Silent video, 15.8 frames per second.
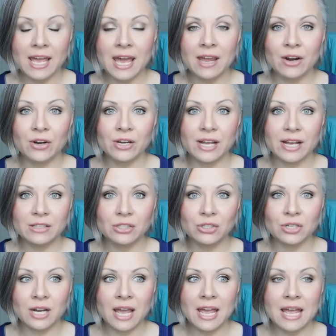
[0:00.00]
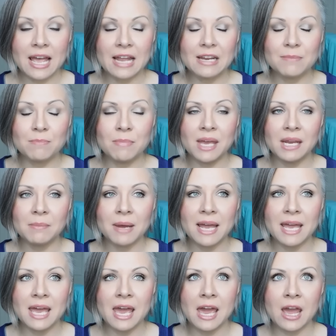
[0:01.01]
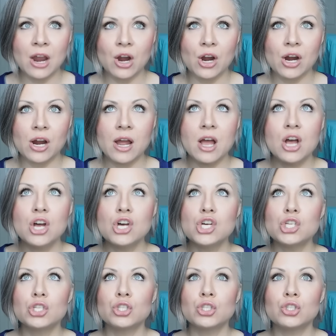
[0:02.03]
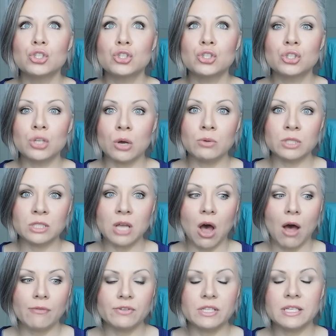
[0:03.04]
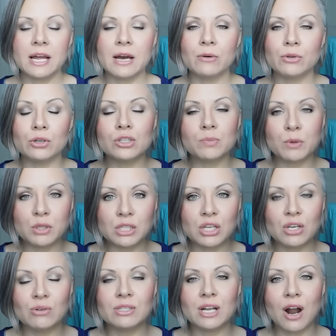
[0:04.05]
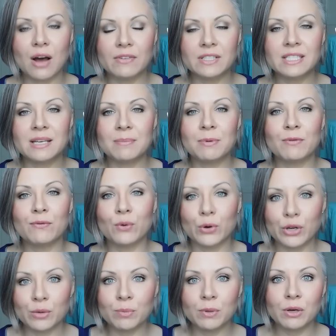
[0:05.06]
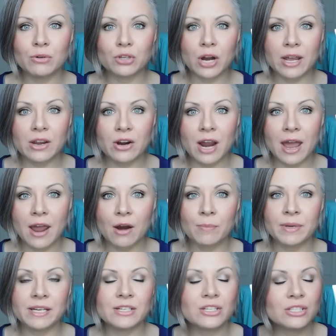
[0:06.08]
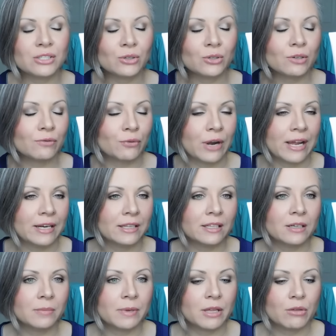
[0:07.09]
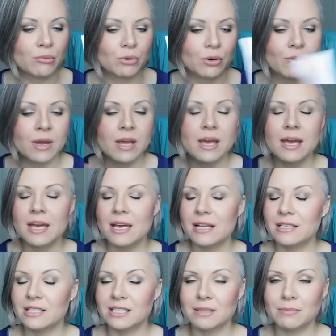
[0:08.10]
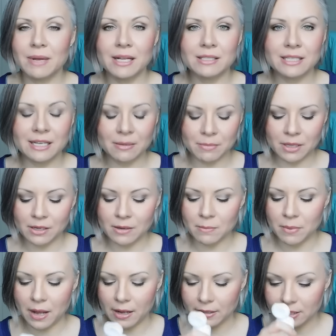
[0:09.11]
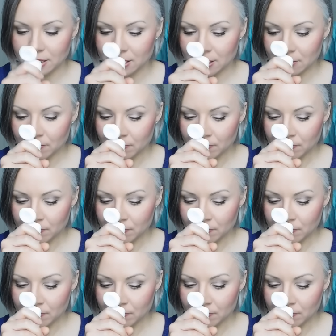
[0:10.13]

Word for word: hair yesterday and it made my hair so soft. Now you're supposed to use it obviously before you blow dry your hair, but I just sort of ran a little bit through. It smells like a million bucks.